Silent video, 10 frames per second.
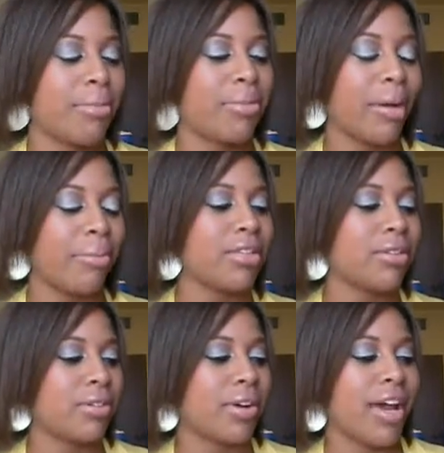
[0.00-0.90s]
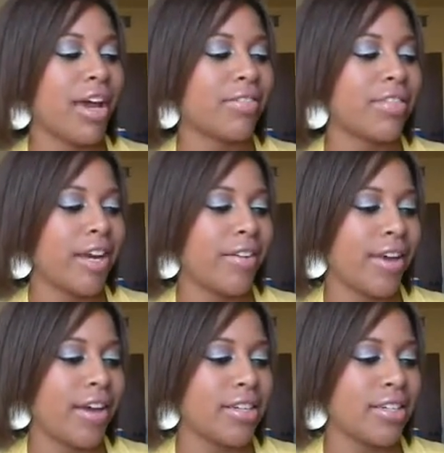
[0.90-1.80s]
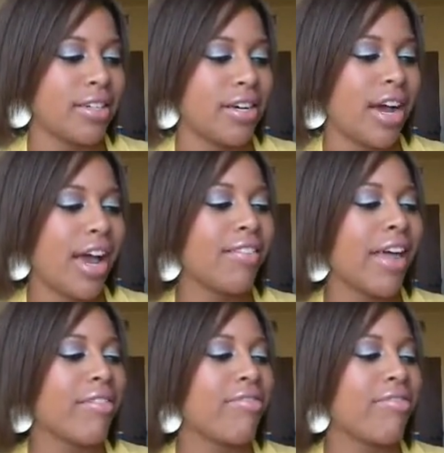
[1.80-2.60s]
My brow pencil. I have to have that. I have,